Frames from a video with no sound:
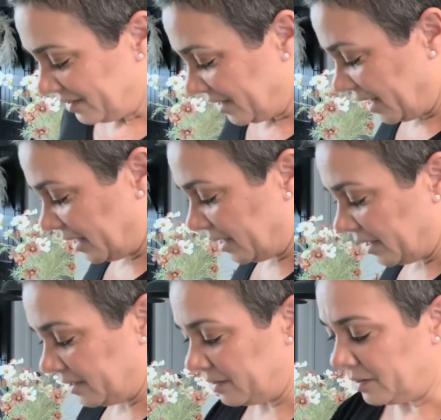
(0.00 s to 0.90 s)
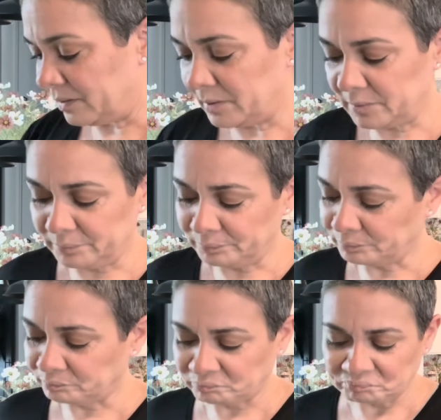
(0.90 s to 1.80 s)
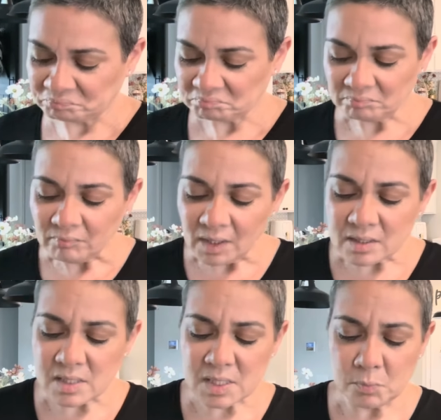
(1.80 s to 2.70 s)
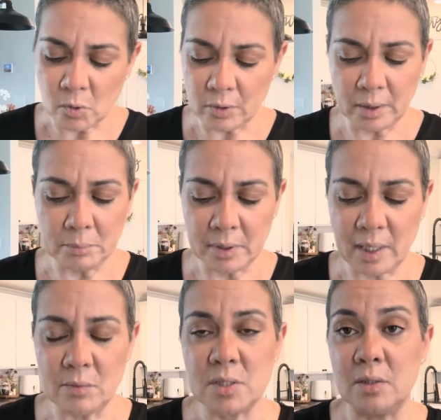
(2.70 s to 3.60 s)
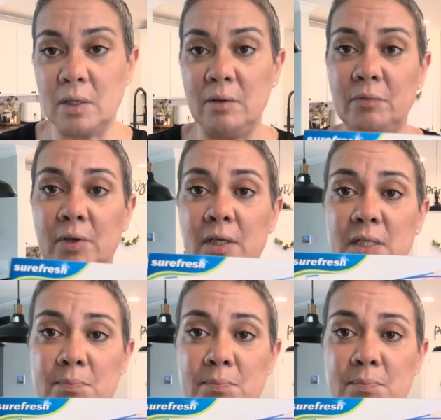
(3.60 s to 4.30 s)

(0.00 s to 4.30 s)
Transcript: And um, this is boring, but I was looking for these